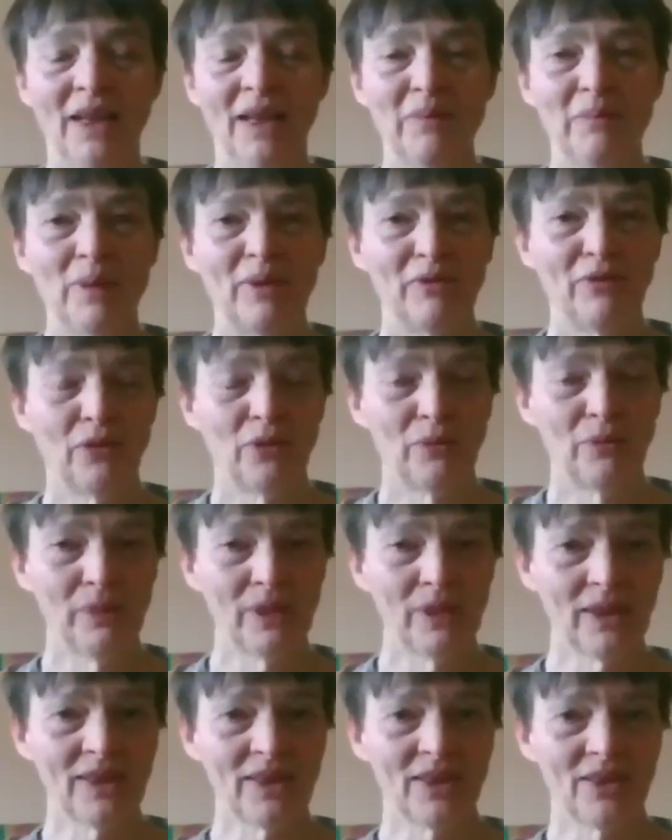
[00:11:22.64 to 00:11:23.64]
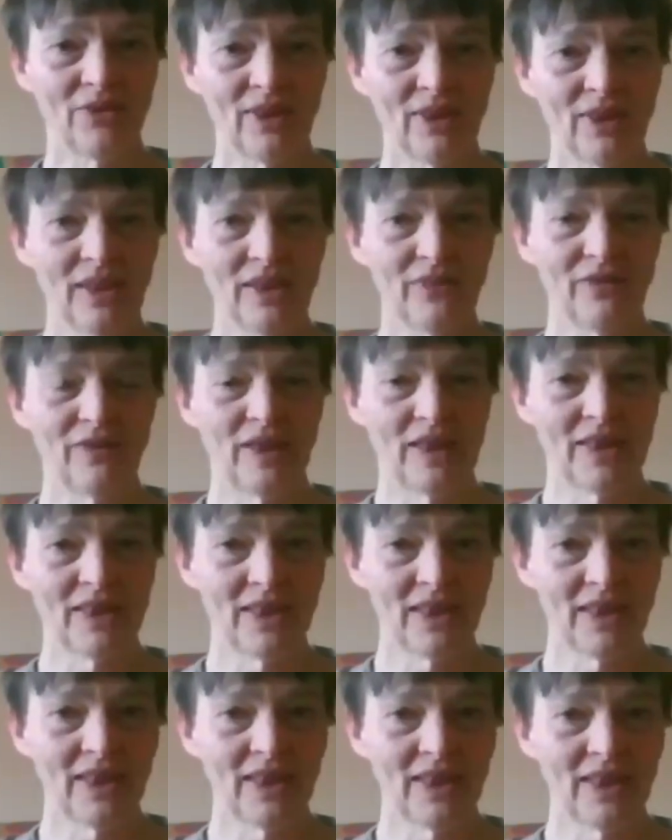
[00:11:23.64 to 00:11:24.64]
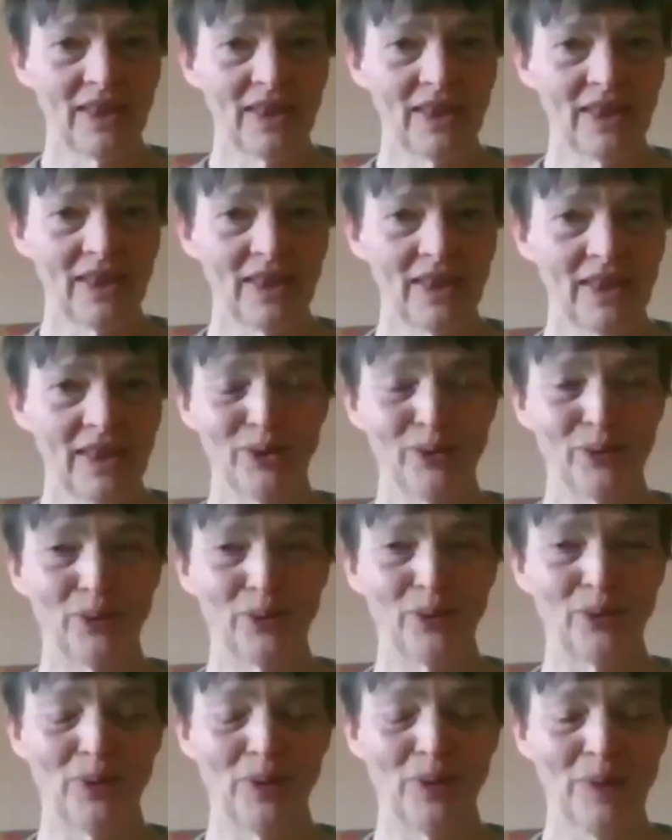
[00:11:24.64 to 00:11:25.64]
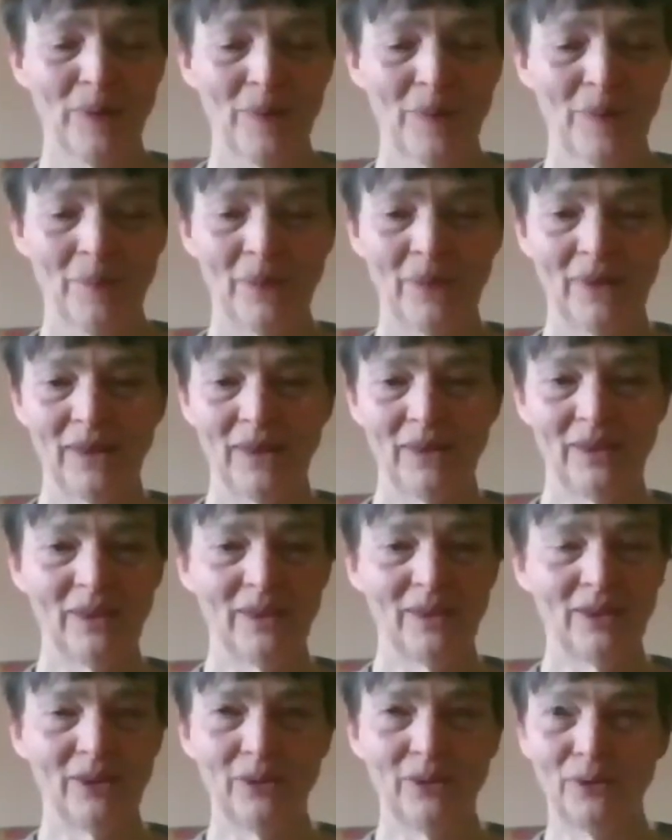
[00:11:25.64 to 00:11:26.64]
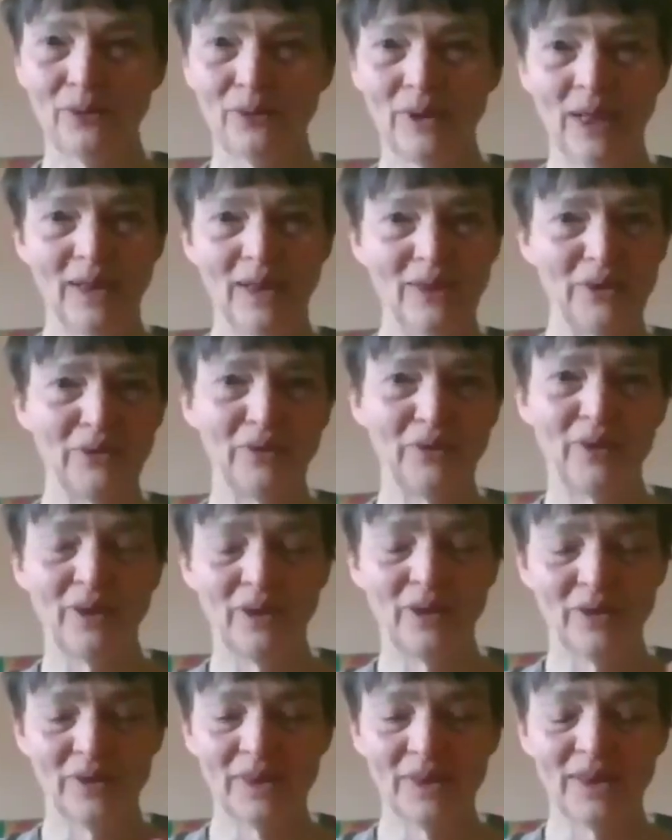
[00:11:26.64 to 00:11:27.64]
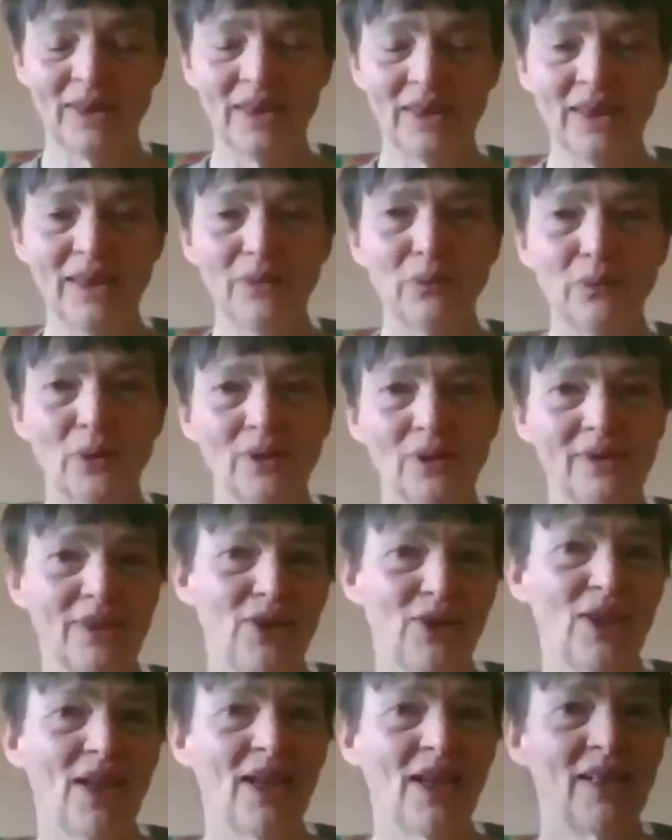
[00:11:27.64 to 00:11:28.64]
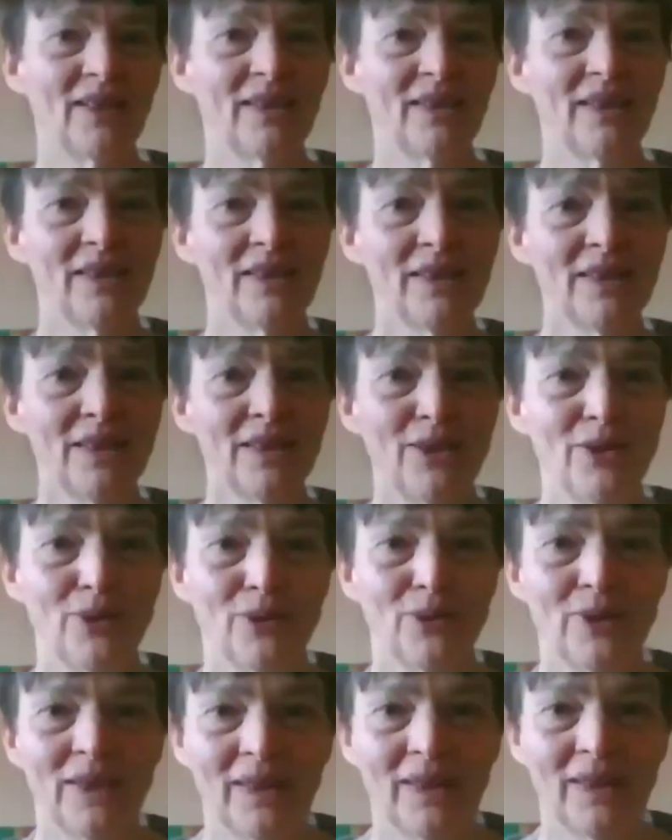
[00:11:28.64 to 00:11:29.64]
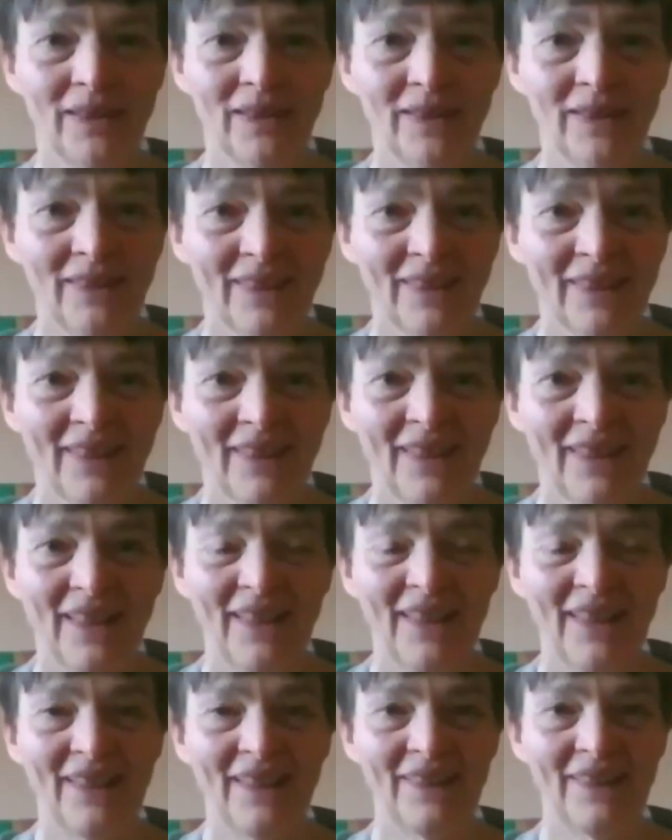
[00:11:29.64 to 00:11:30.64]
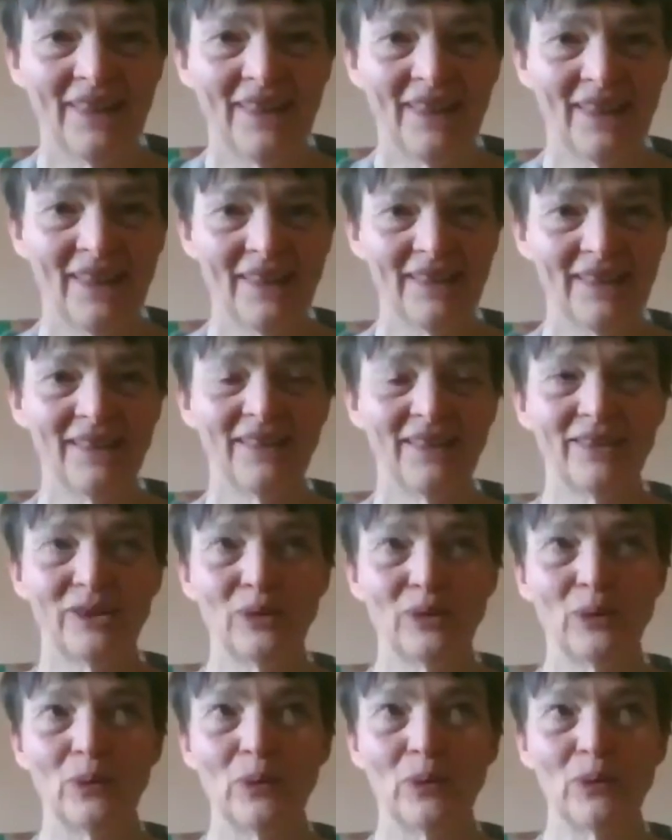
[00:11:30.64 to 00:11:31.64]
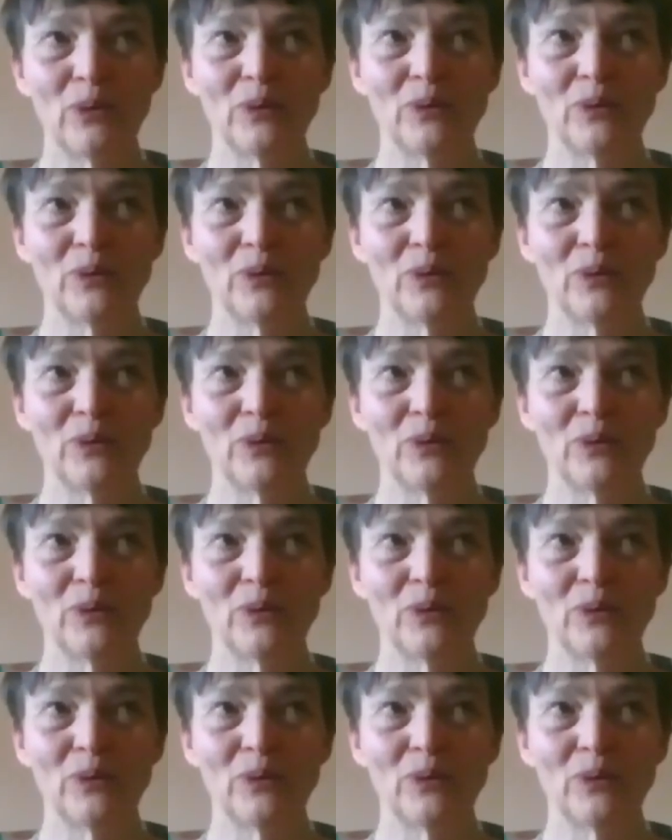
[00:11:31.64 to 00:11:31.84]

But for me, it's really fascinating to kind of see what the child is doing, and then to